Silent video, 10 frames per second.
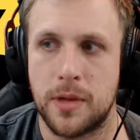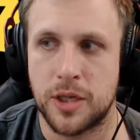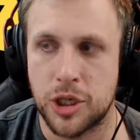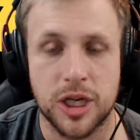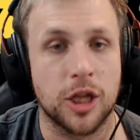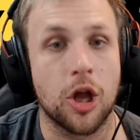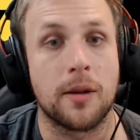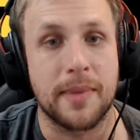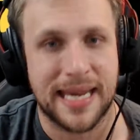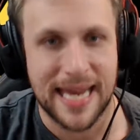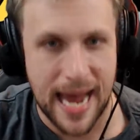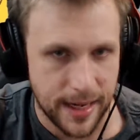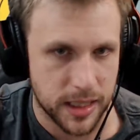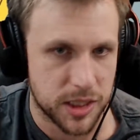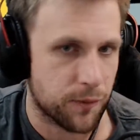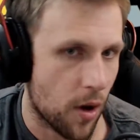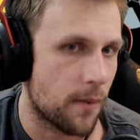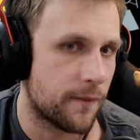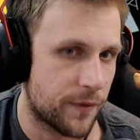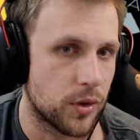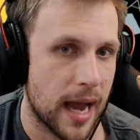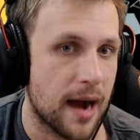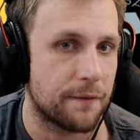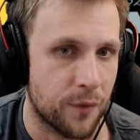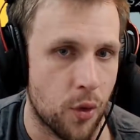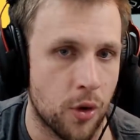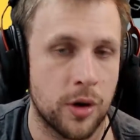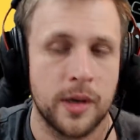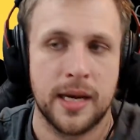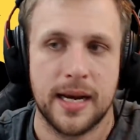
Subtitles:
It's using a lot of mechanics from Fallout 4.